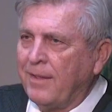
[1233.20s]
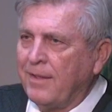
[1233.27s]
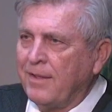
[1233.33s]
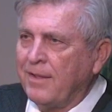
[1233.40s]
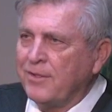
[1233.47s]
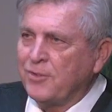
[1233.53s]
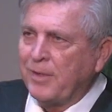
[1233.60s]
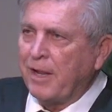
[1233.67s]

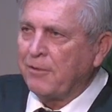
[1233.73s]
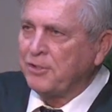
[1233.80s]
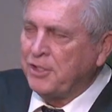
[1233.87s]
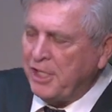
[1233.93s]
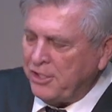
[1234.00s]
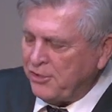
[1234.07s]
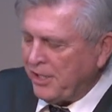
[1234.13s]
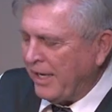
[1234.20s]
So when I was
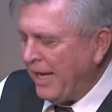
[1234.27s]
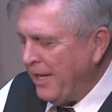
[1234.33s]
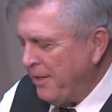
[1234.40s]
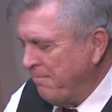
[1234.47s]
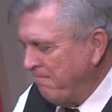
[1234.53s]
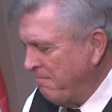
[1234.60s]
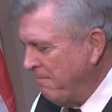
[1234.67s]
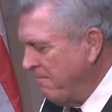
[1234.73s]
teaching, I
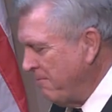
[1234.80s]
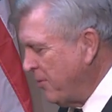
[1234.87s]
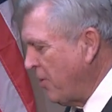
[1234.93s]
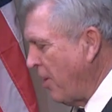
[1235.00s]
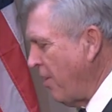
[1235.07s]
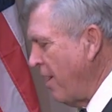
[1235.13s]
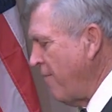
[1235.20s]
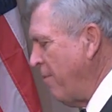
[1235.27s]

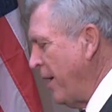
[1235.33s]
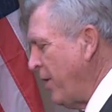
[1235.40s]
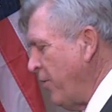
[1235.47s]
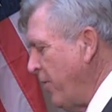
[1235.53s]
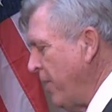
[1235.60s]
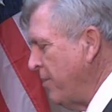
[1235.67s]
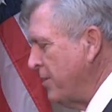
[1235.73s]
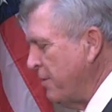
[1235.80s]
started off my
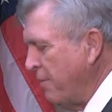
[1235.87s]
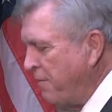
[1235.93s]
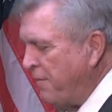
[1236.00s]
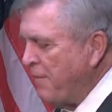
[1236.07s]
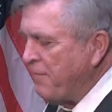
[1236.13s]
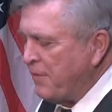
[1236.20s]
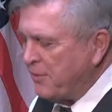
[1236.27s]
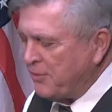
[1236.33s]
career as a
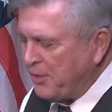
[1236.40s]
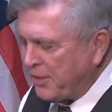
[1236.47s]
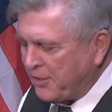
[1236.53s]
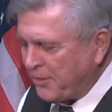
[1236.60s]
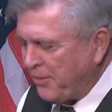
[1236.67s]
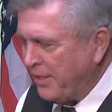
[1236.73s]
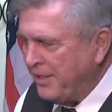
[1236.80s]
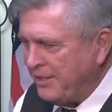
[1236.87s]
fifth and sixth
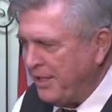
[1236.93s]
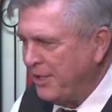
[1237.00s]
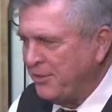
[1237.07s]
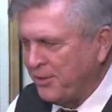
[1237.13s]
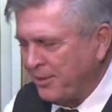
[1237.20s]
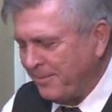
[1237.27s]
grade teacher.